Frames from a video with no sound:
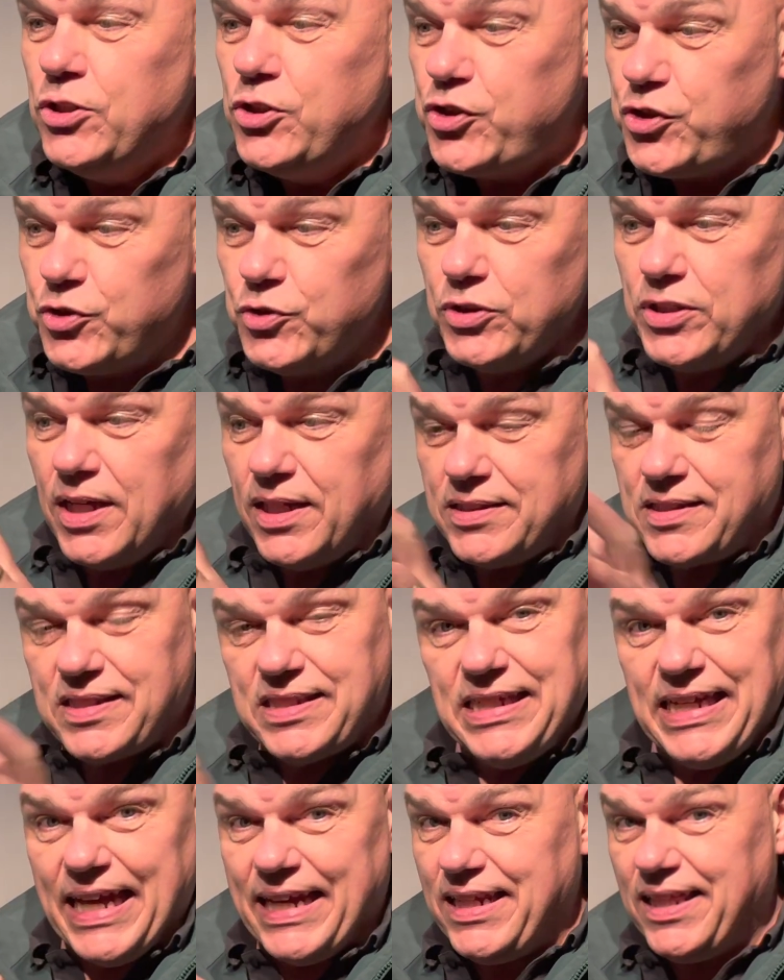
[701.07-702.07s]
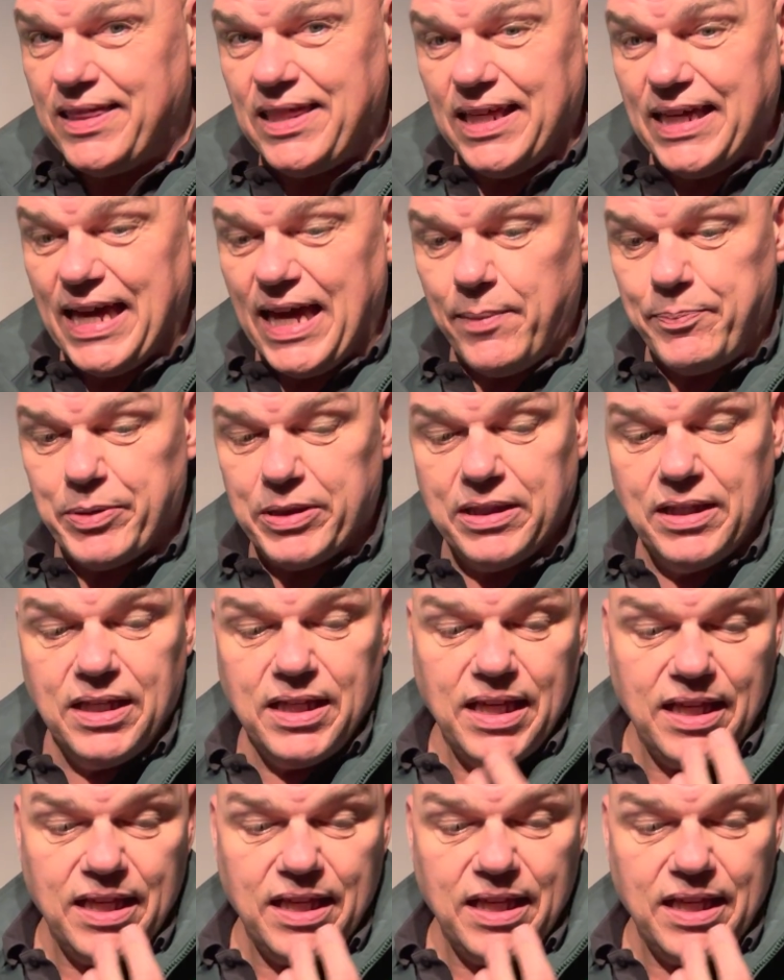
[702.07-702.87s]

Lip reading: should not see anything happen.